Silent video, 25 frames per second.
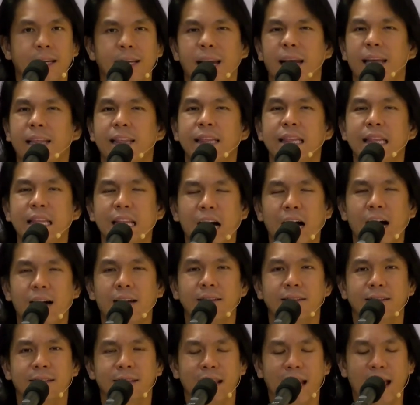and
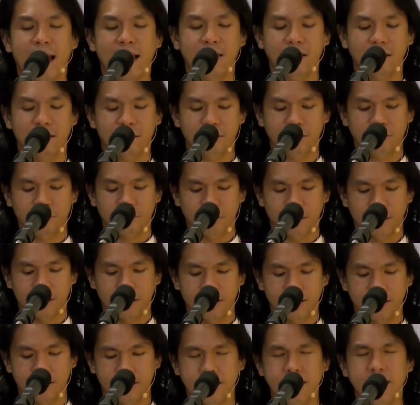not slanderous
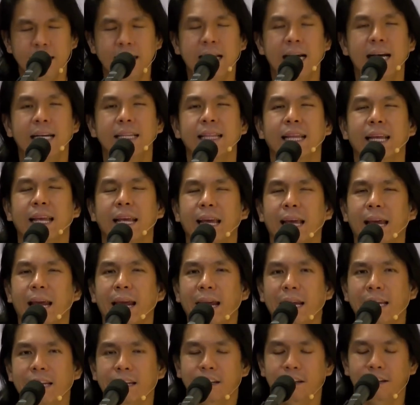words, not
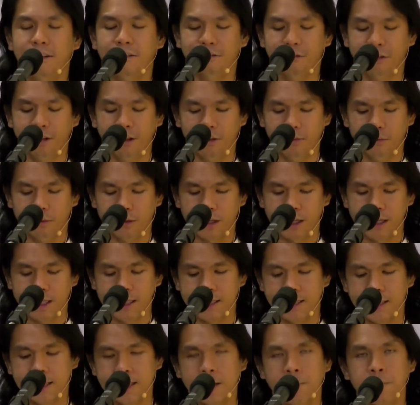hateful
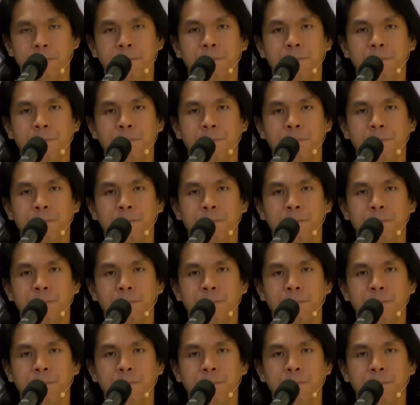words,